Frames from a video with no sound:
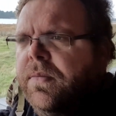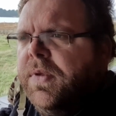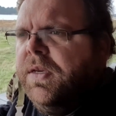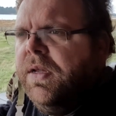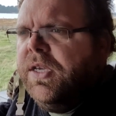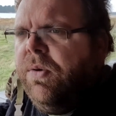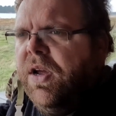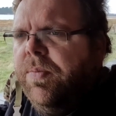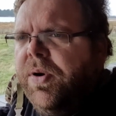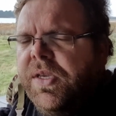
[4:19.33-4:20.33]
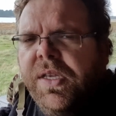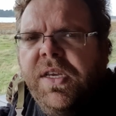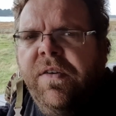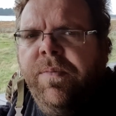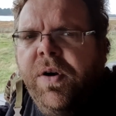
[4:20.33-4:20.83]
So that's quite a
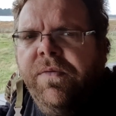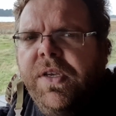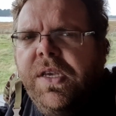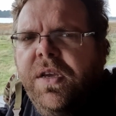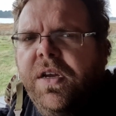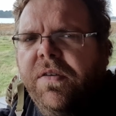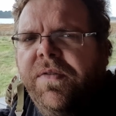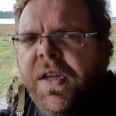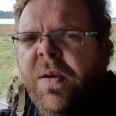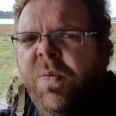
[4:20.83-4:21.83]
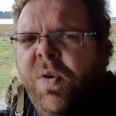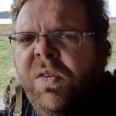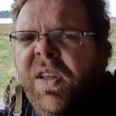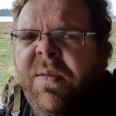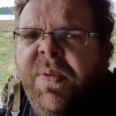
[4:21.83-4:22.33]
positive, but obviously you've got to think of, will
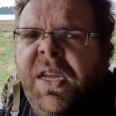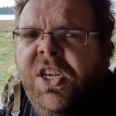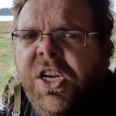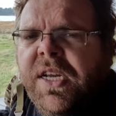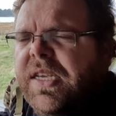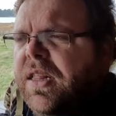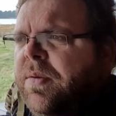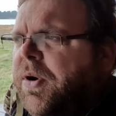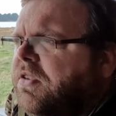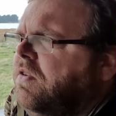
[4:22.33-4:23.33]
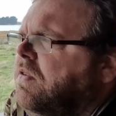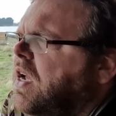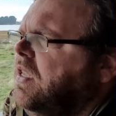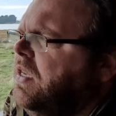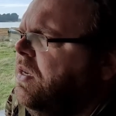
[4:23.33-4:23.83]
they be genetically
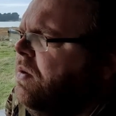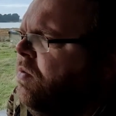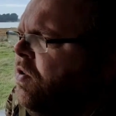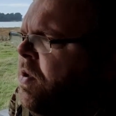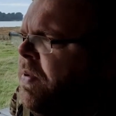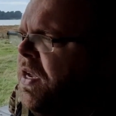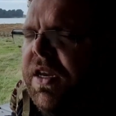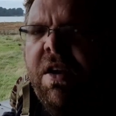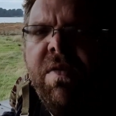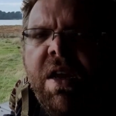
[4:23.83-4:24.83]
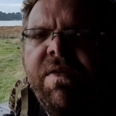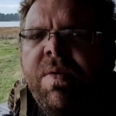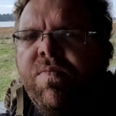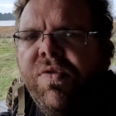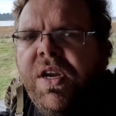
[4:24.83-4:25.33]
bottlenecked? Will there be a degree of
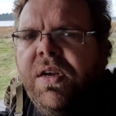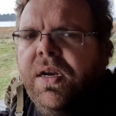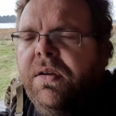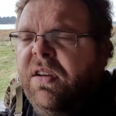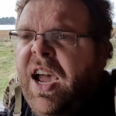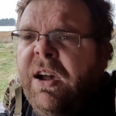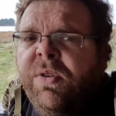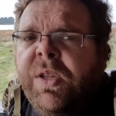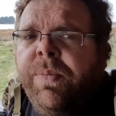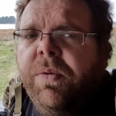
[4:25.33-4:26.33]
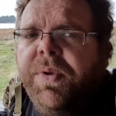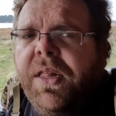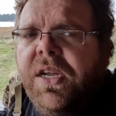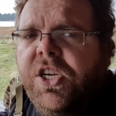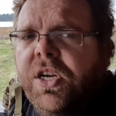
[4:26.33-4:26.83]
inbreeding? How's the
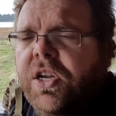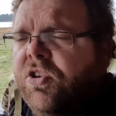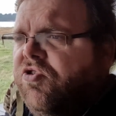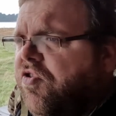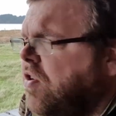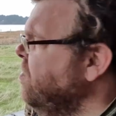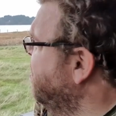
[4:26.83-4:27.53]
population control?